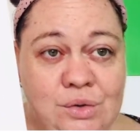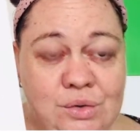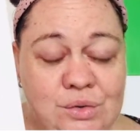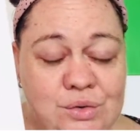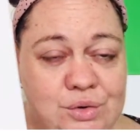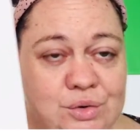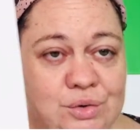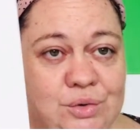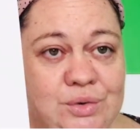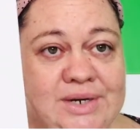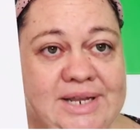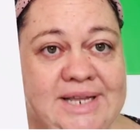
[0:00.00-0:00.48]

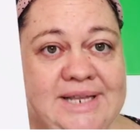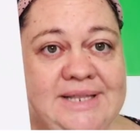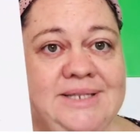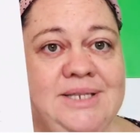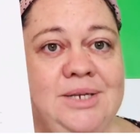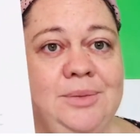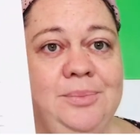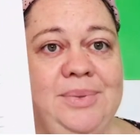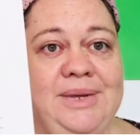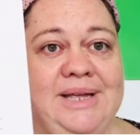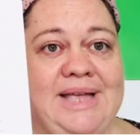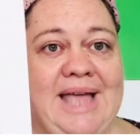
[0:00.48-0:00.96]
you need
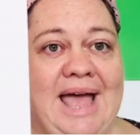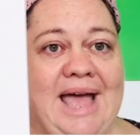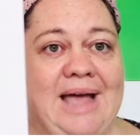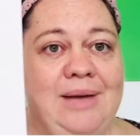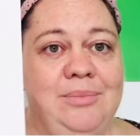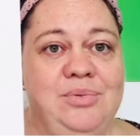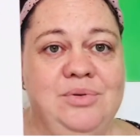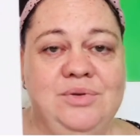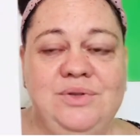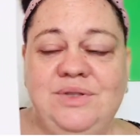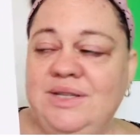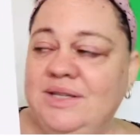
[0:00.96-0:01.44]
to be
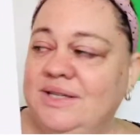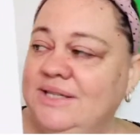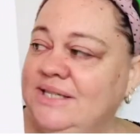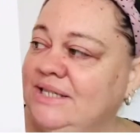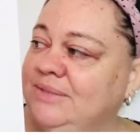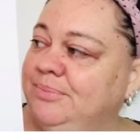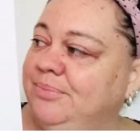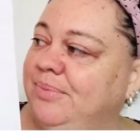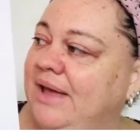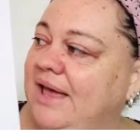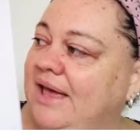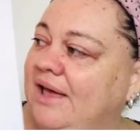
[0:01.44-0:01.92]
able to
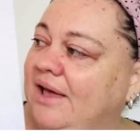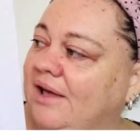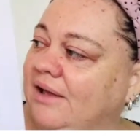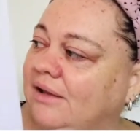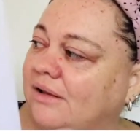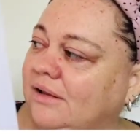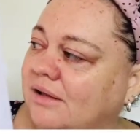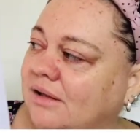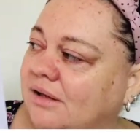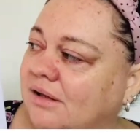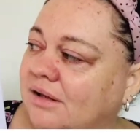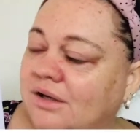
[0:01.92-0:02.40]

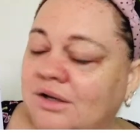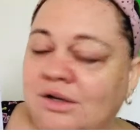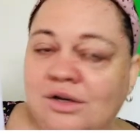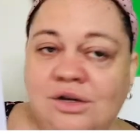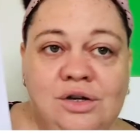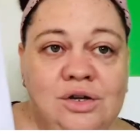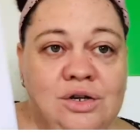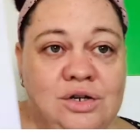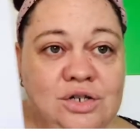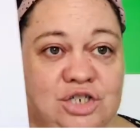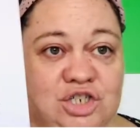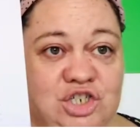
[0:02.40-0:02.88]
spell
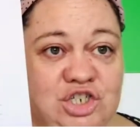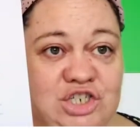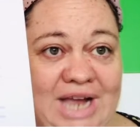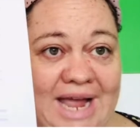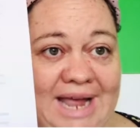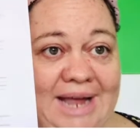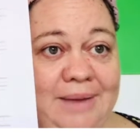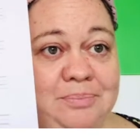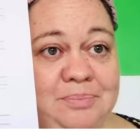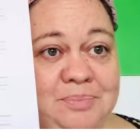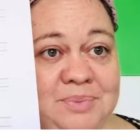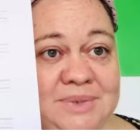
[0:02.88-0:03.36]

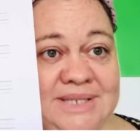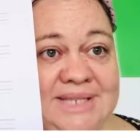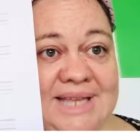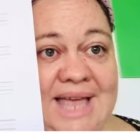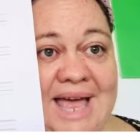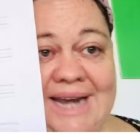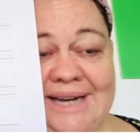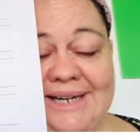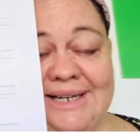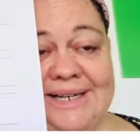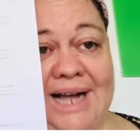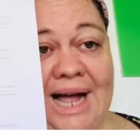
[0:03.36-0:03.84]
shapes
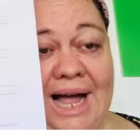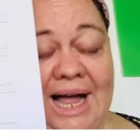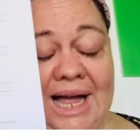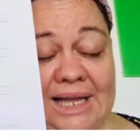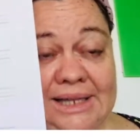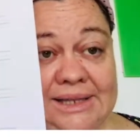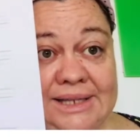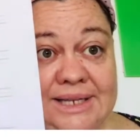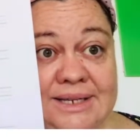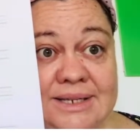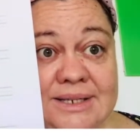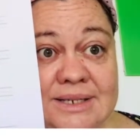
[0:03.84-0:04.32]
and
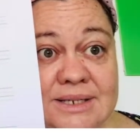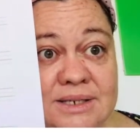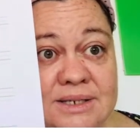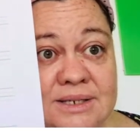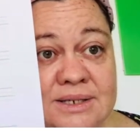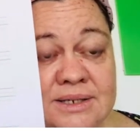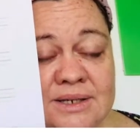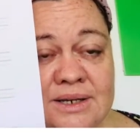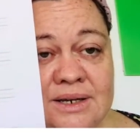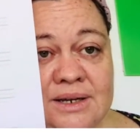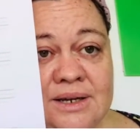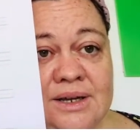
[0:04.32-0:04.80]

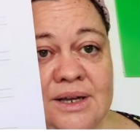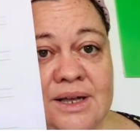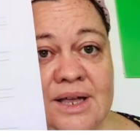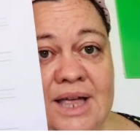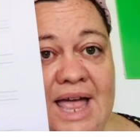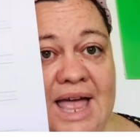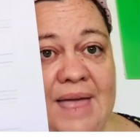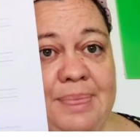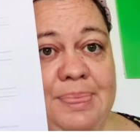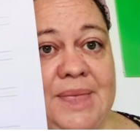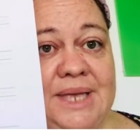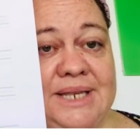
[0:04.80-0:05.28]
colors
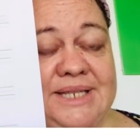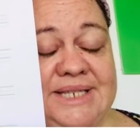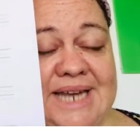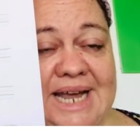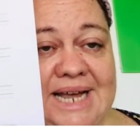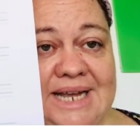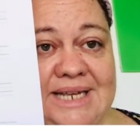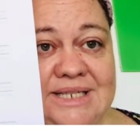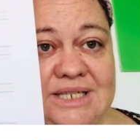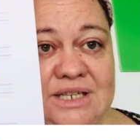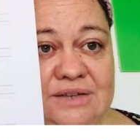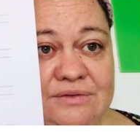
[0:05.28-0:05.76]
and the
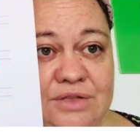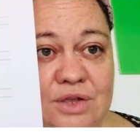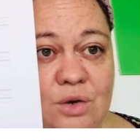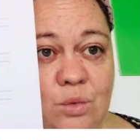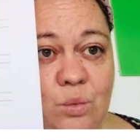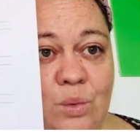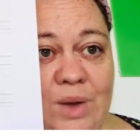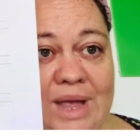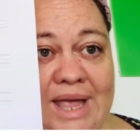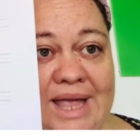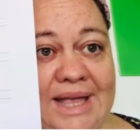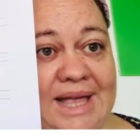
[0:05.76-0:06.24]
days of the
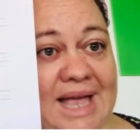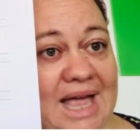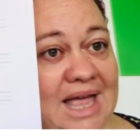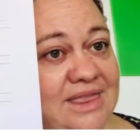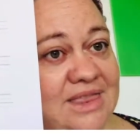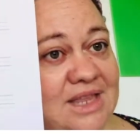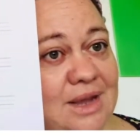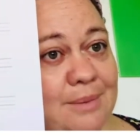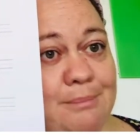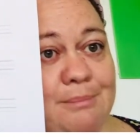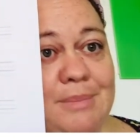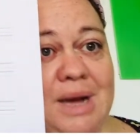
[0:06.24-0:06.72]
week
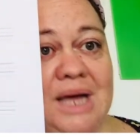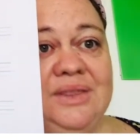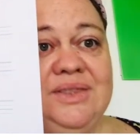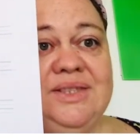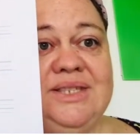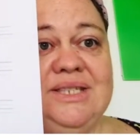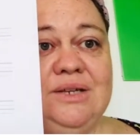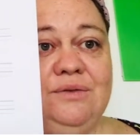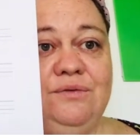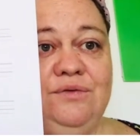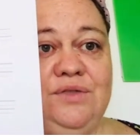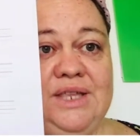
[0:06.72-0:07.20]
and the
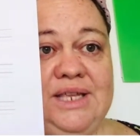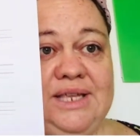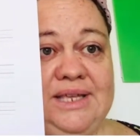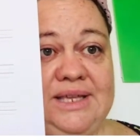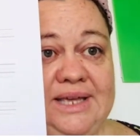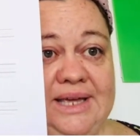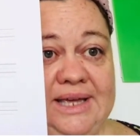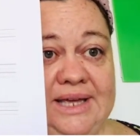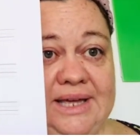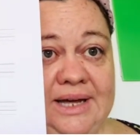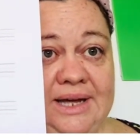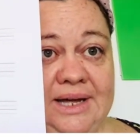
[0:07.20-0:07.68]
months of the
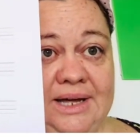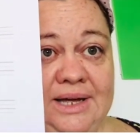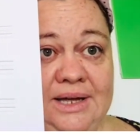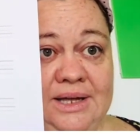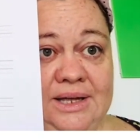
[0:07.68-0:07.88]
year.